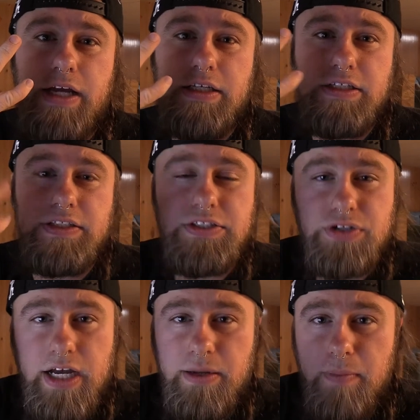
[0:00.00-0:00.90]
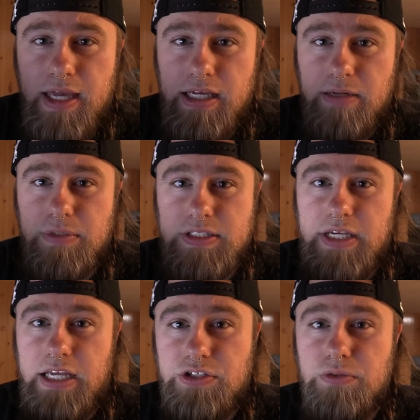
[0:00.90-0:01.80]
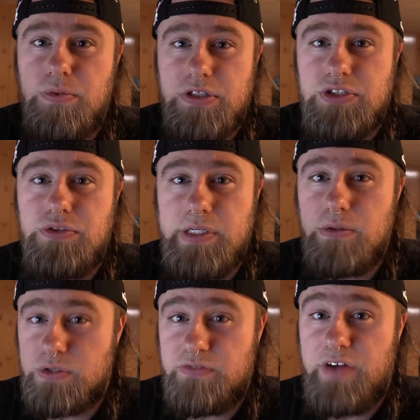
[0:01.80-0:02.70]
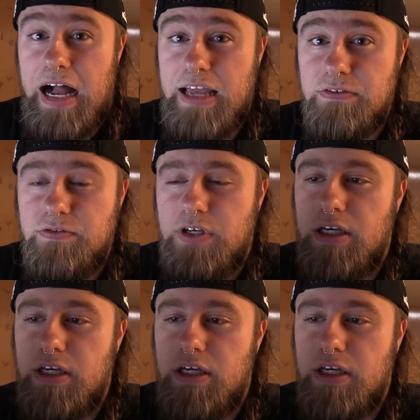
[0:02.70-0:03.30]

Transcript: And because he's trying to make him to say 2 + 2 = 5,